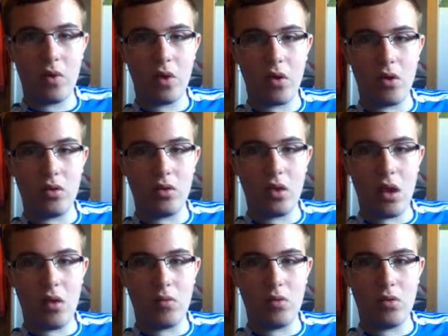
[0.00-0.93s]
because
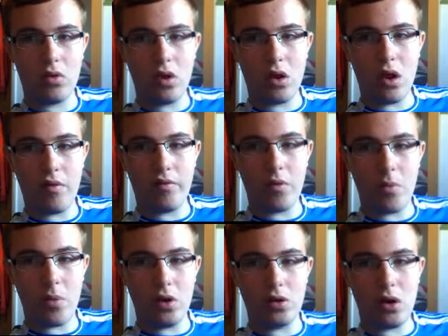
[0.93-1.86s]
that was good
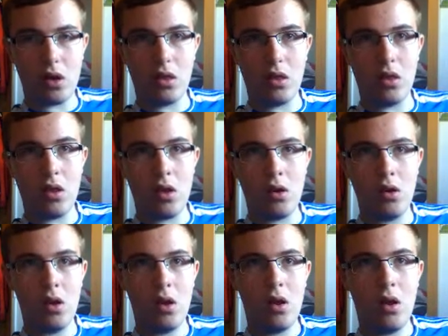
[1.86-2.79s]
effort by Jenson,
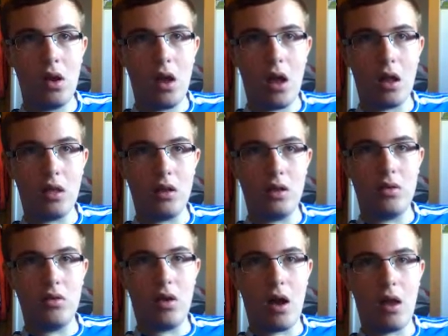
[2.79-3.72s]
as
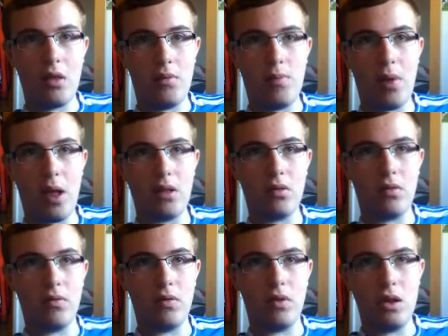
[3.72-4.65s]
he's not had the best
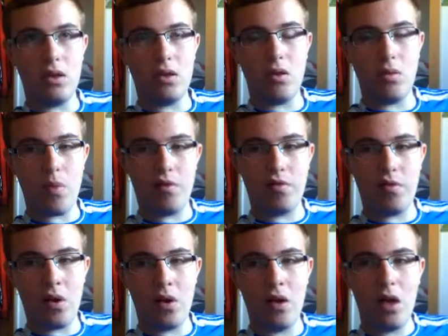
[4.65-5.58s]
seasons by
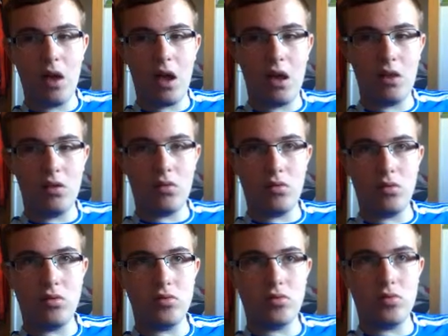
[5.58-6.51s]
far, and
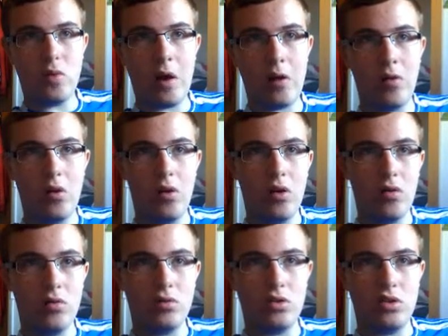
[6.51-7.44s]
also as well, it
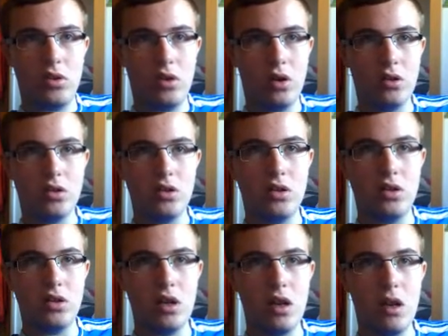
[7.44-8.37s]
was just nice to
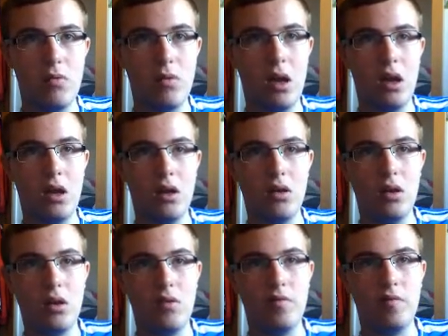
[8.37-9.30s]
see him there
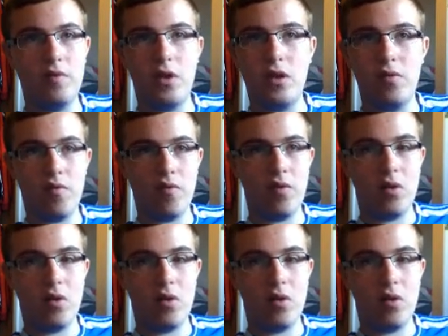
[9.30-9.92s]
in fifth.